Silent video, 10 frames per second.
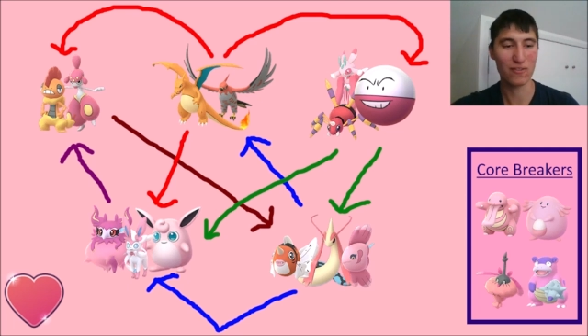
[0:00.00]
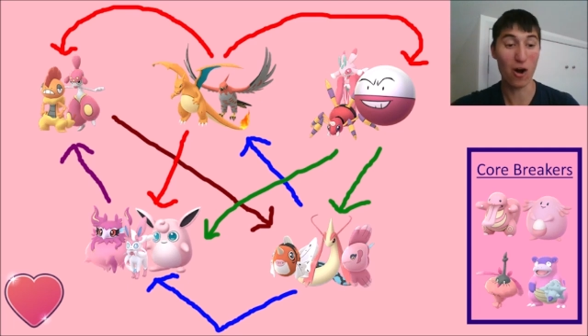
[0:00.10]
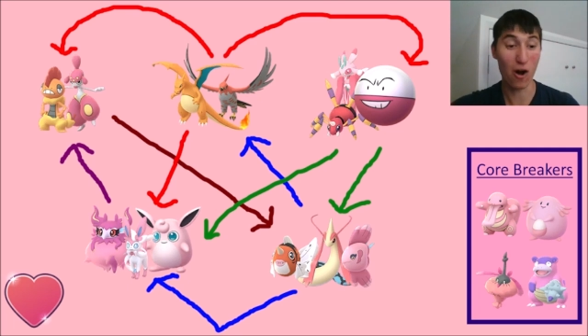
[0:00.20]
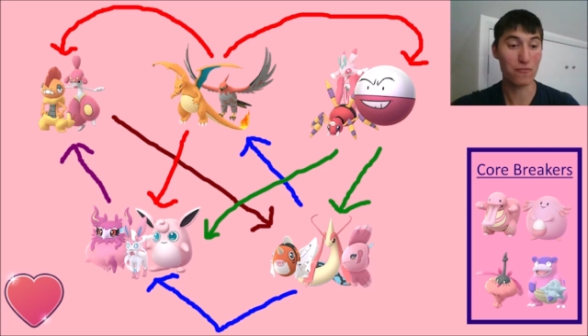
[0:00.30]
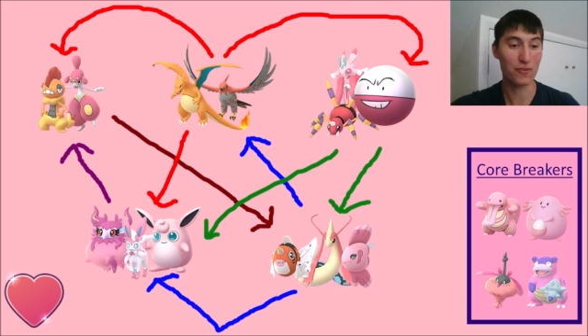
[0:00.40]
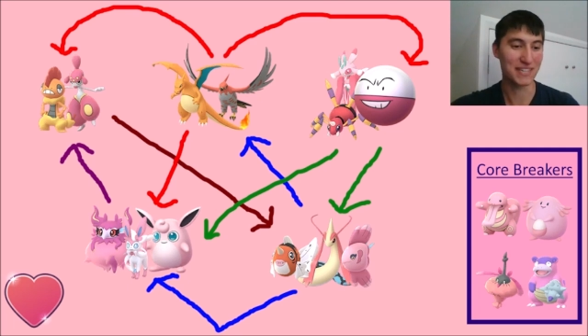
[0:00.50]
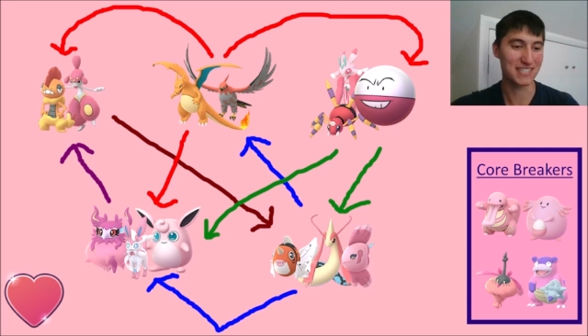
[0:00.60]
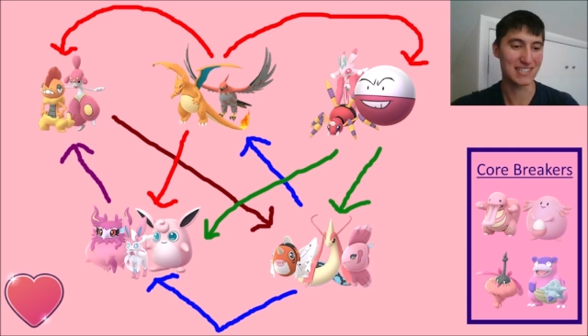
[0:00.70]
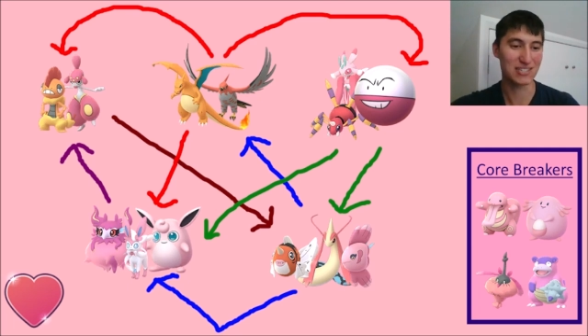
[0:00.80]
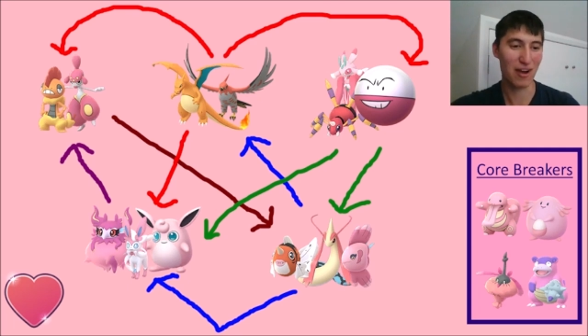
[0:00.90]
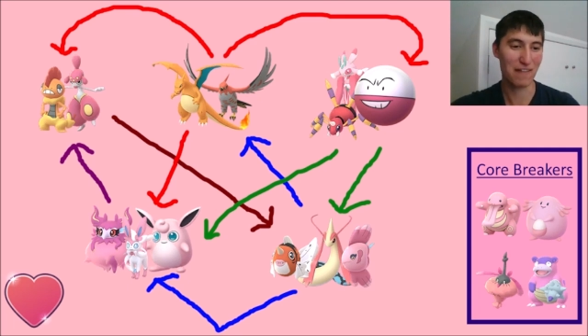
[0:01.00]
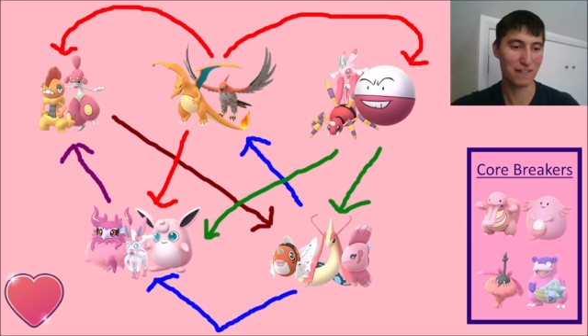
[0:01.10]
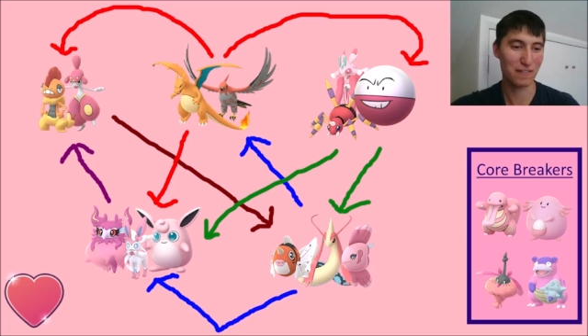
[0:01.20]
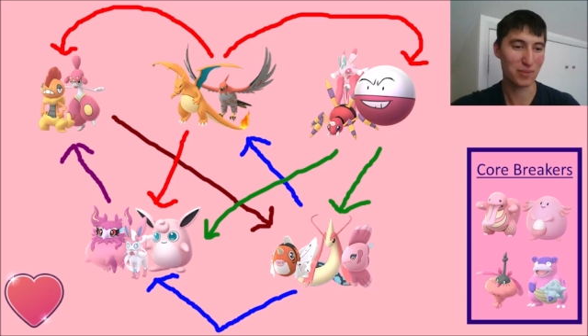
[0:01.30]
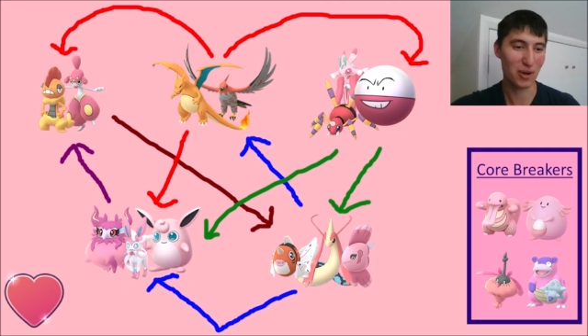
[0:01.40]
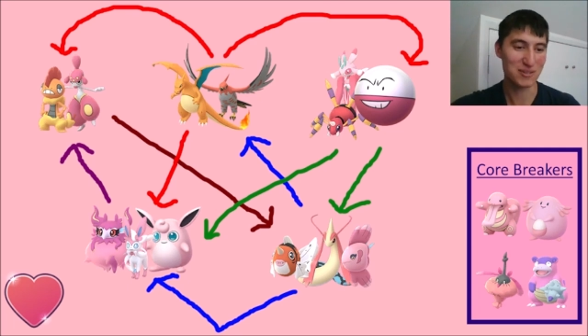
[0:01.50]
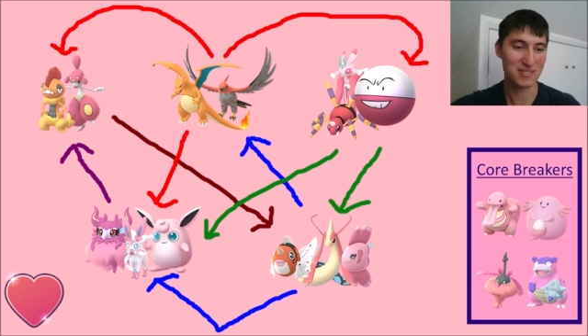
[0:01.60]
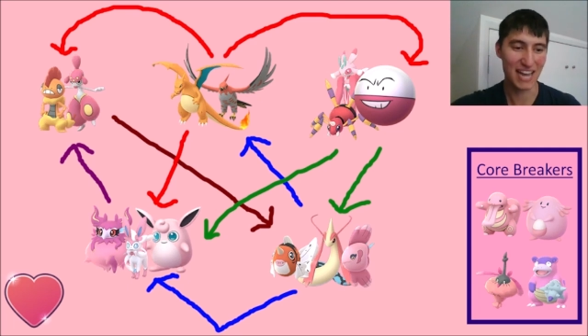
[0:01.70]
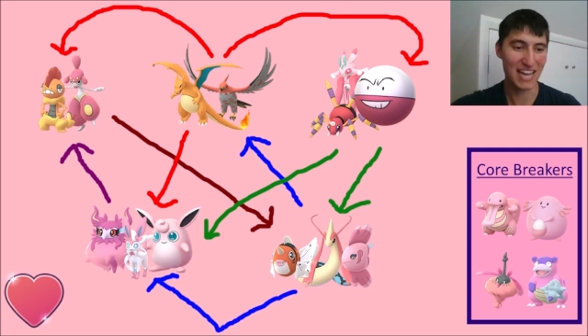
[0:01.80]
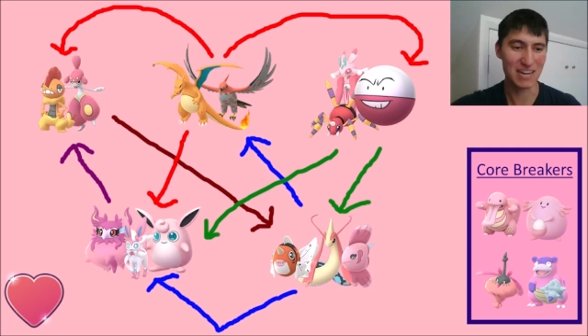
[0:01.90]
off with is this graphic from Go
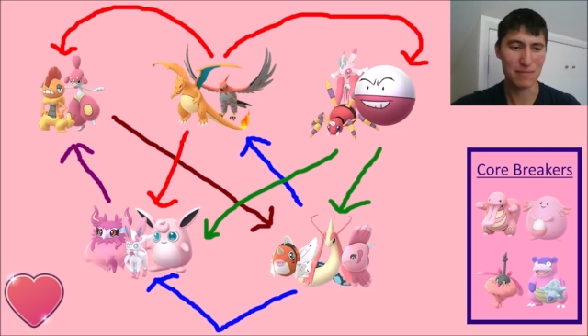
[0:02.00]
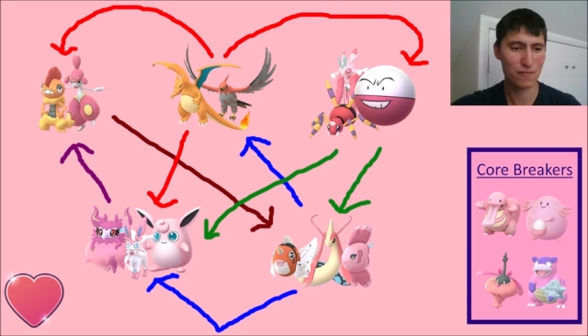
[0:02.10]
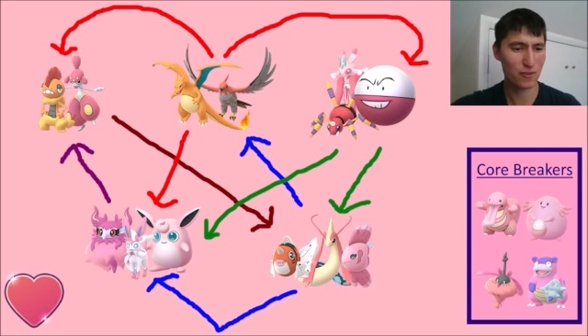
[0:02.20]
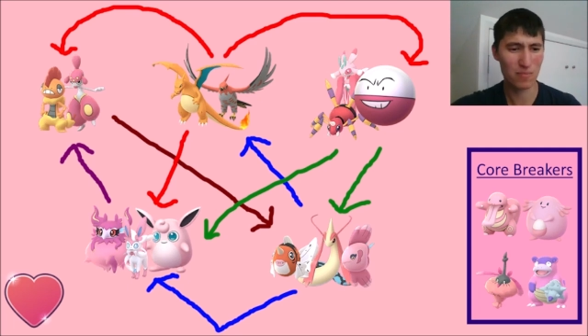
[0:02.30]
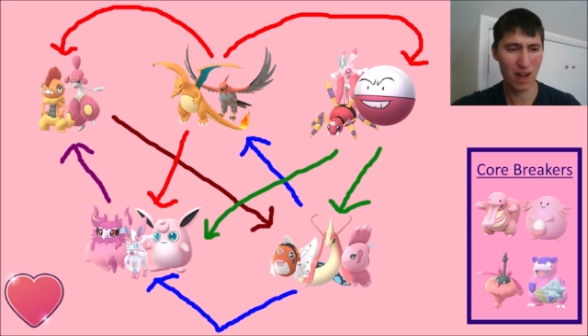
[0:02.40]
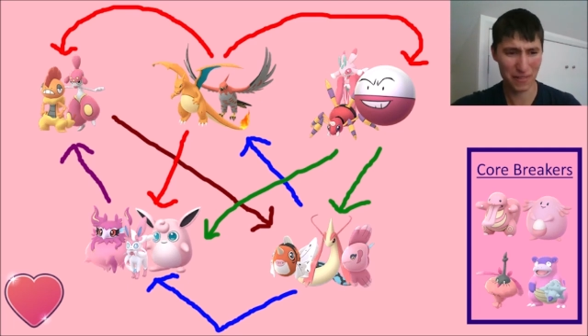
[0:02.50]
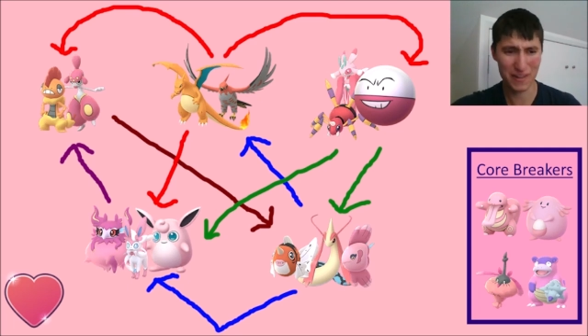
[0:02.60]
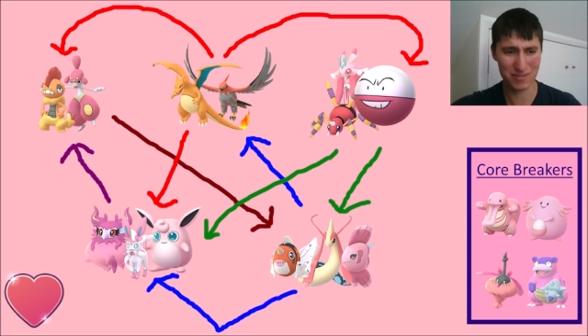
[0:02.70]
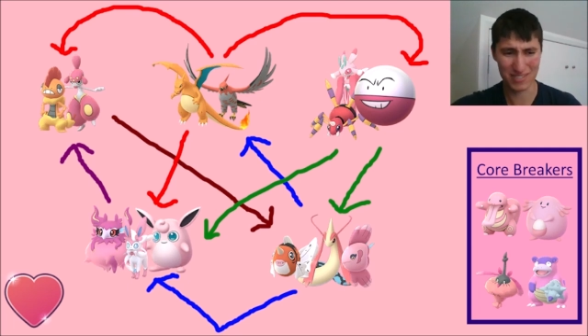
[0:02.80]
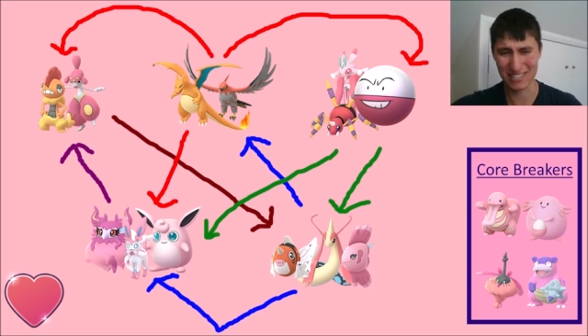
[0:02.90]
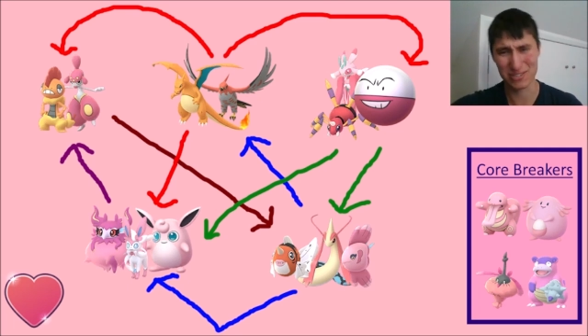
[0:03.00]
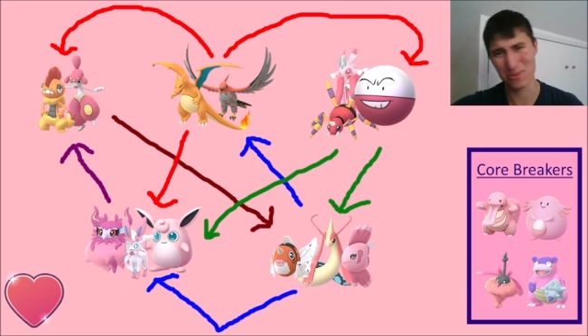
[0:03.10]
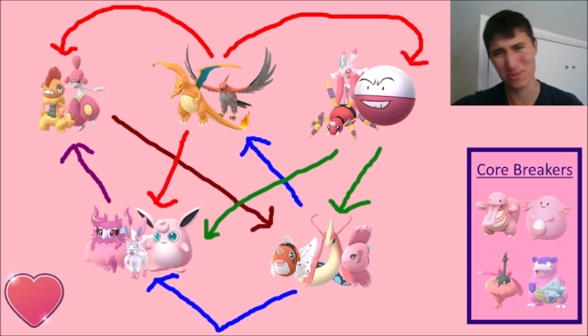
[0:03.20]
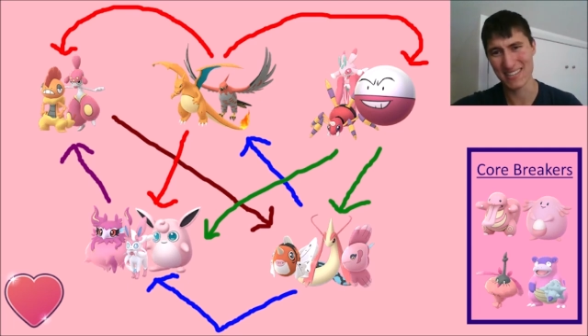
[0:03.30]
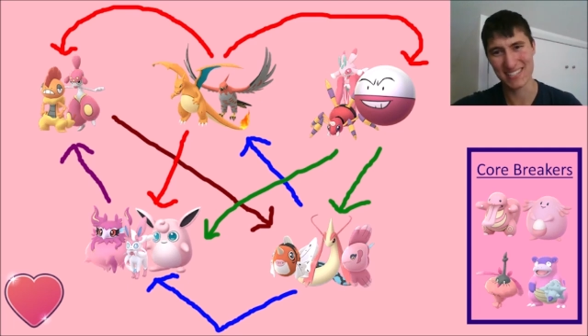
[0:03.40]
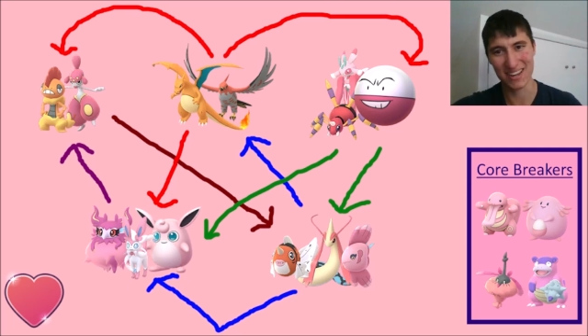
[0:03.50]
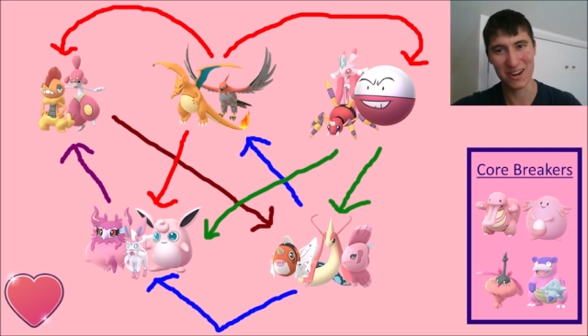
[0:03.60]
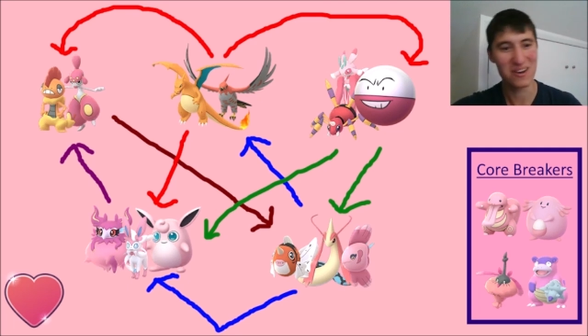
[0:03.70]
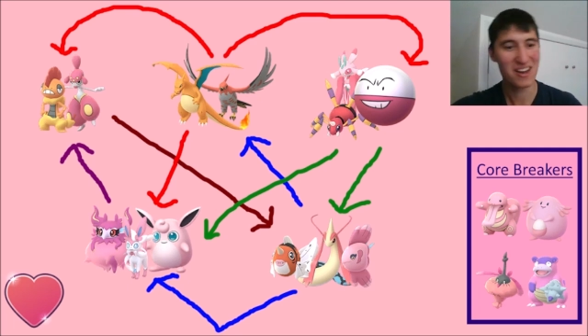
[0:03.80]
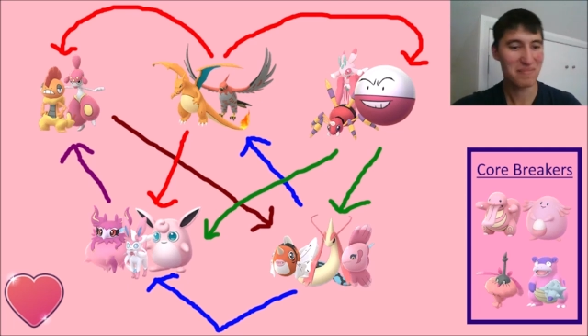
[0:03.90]
Stadium from, I think it was like 2 years
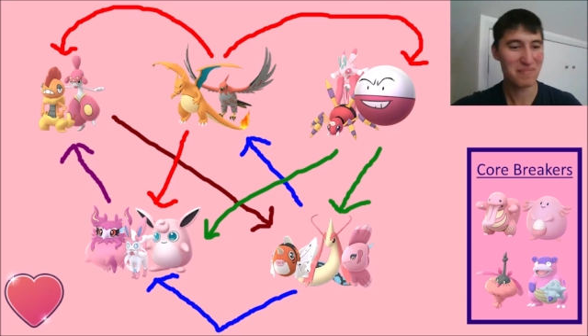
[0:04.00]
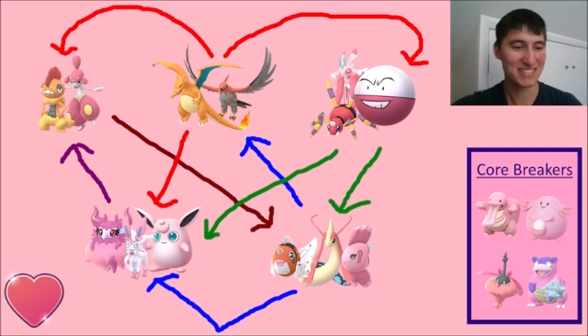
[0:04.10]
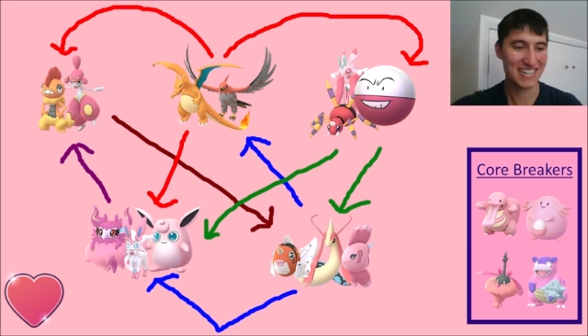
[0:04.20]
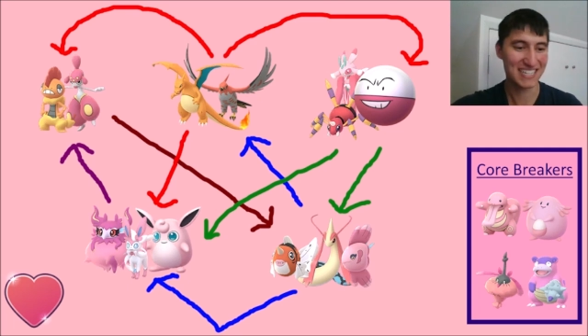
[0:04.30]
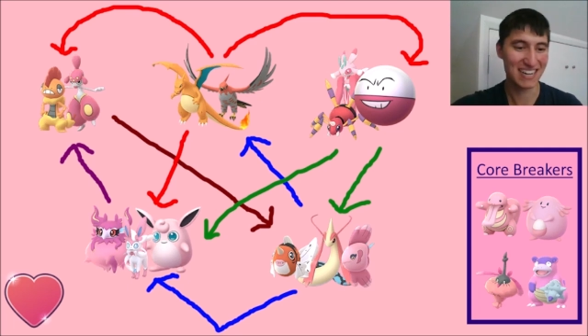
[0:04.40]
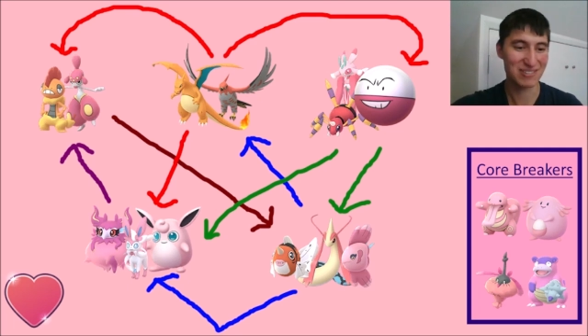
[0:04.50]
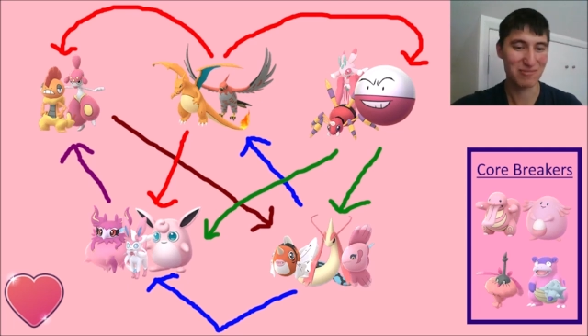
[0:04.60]
ago, but essentially it was